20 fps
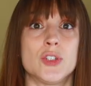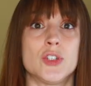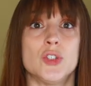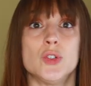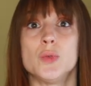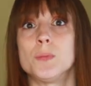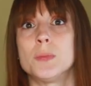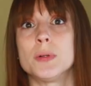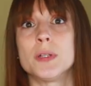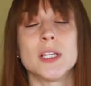
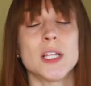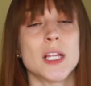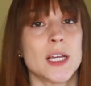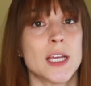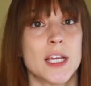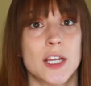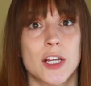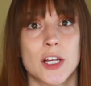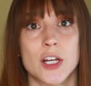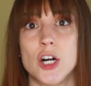to
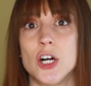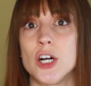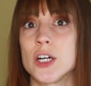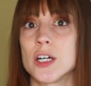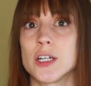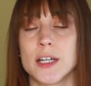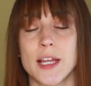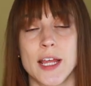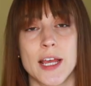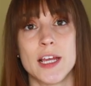plug in a
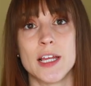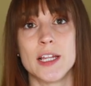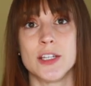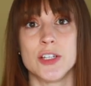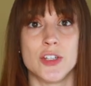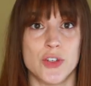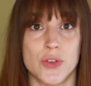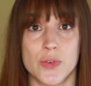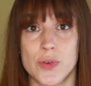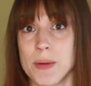card
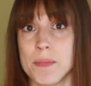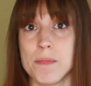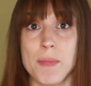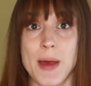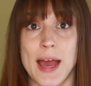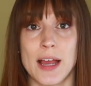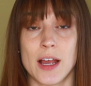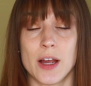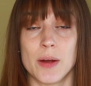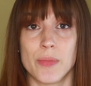and you can
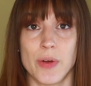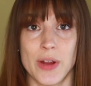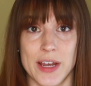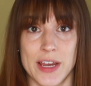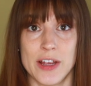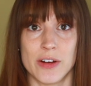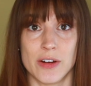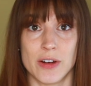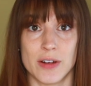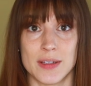back up right
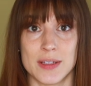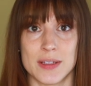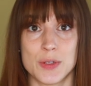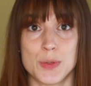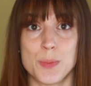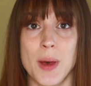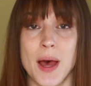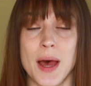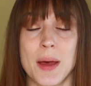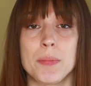here on the
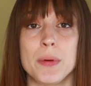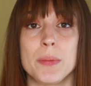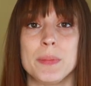spot.